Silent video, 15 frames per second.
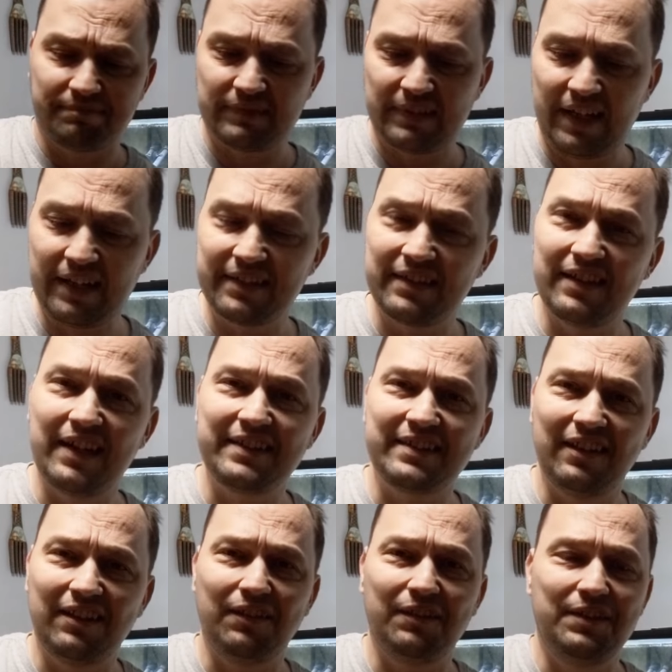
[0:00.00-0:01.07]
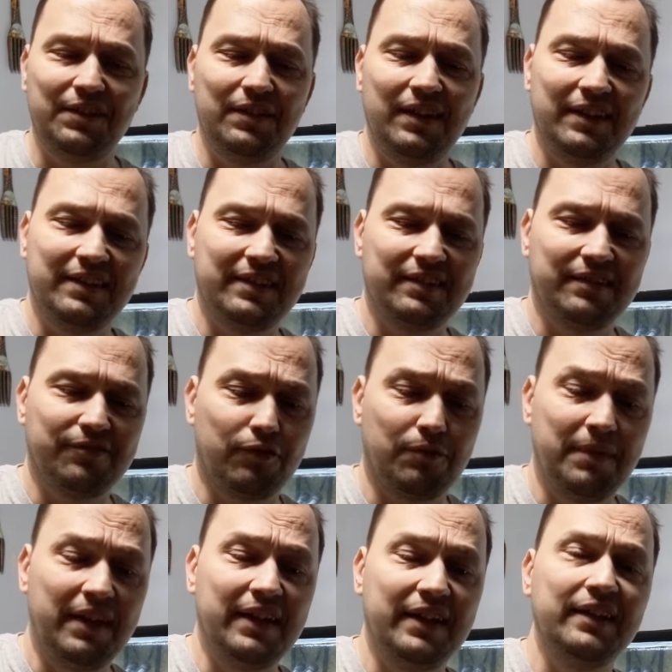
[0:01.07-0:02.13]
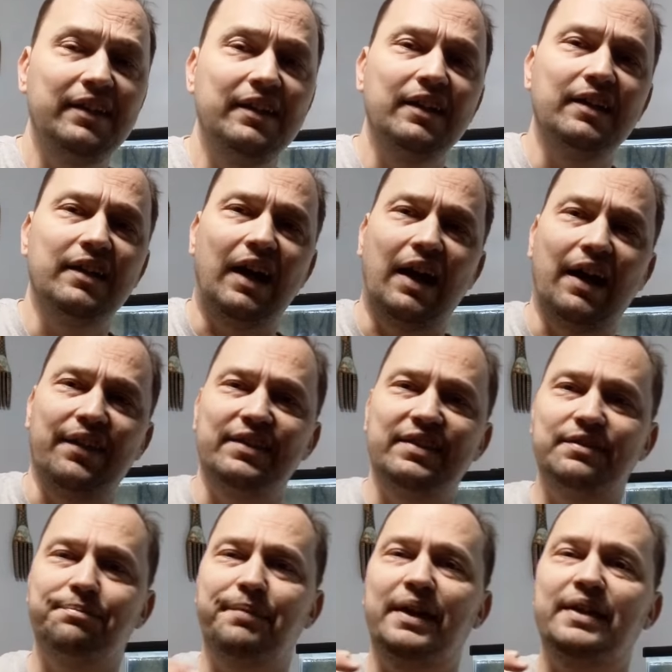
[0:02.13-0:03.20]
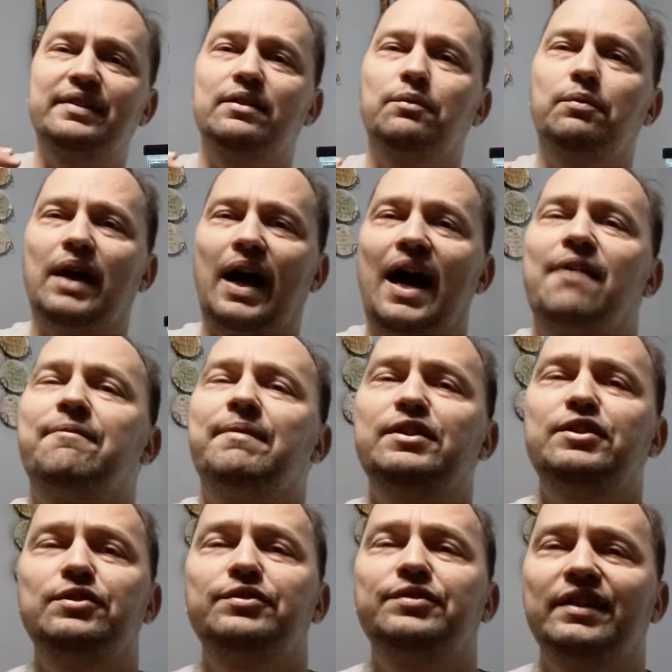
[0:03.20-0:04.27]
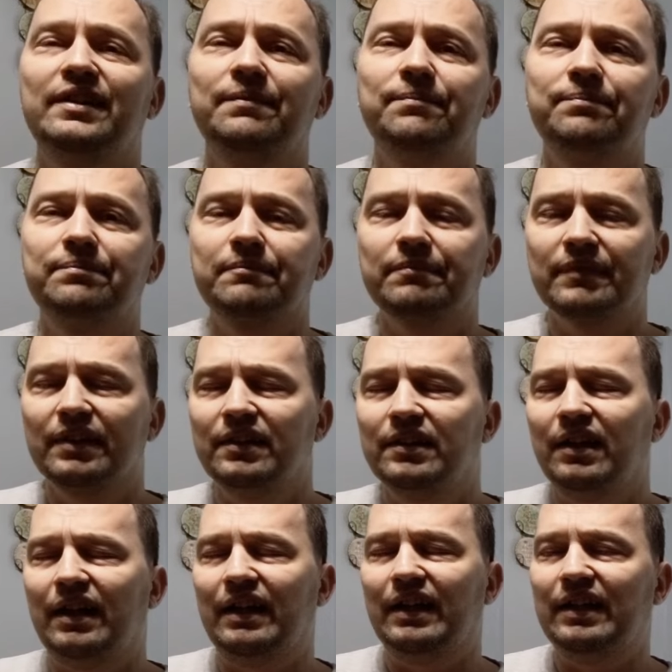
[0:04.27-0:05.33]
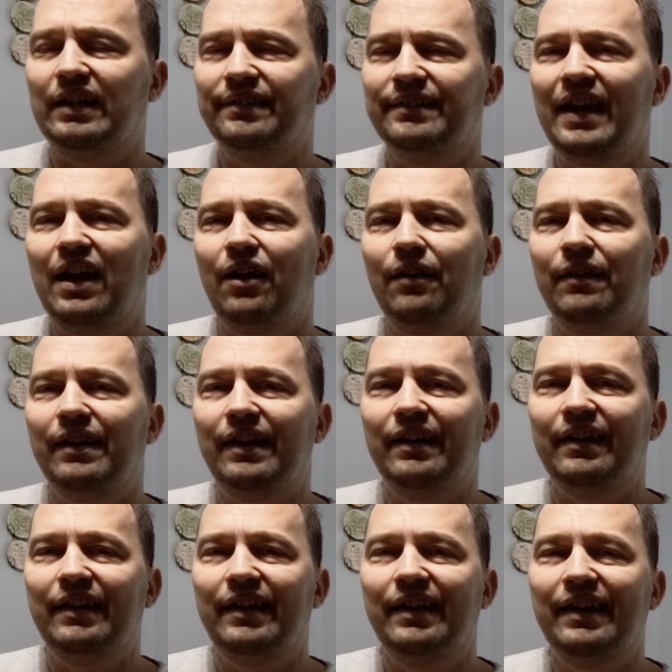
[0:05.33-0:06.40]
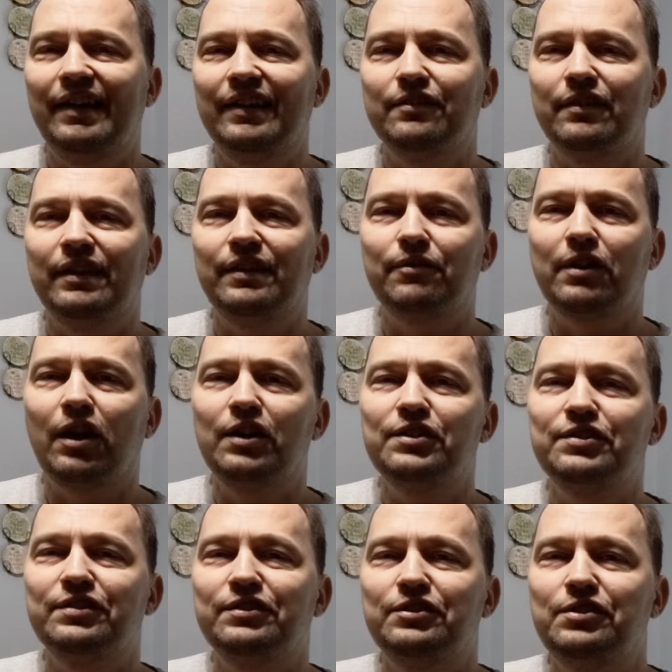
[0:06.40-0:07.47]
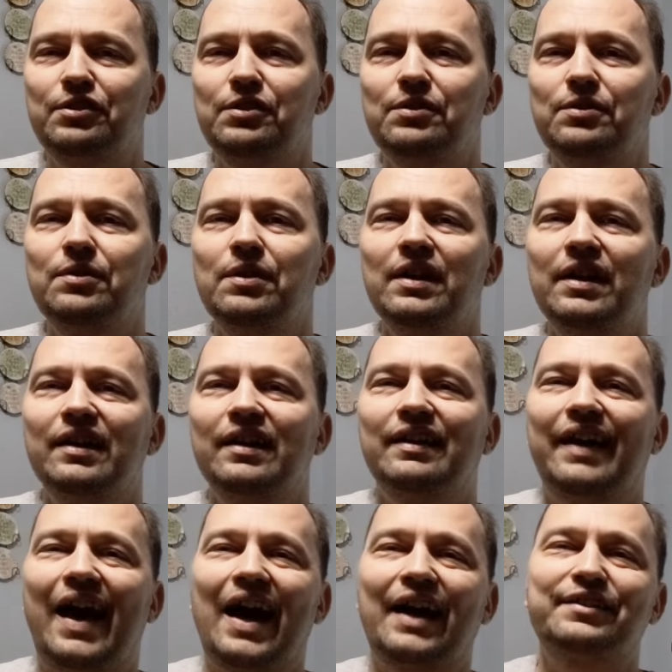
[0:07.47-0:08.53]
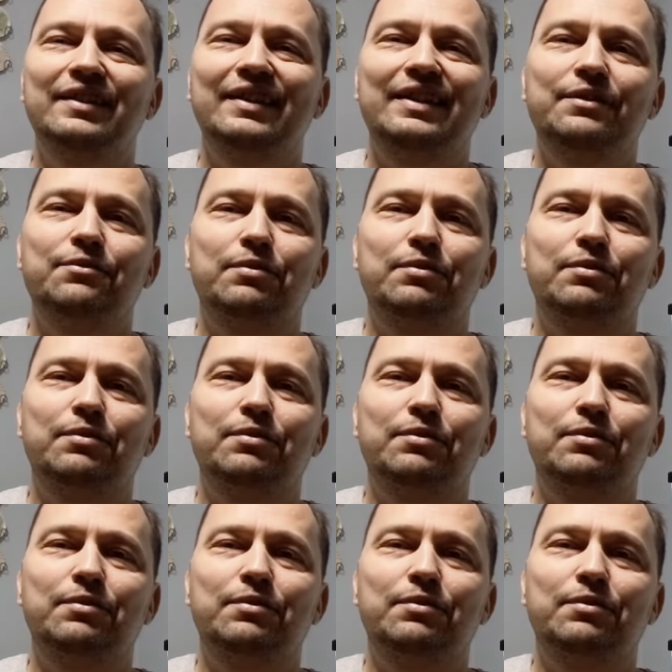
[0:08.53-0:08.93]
It is a nice little unit for me. This is basically what I've been using. Now, in regards to actually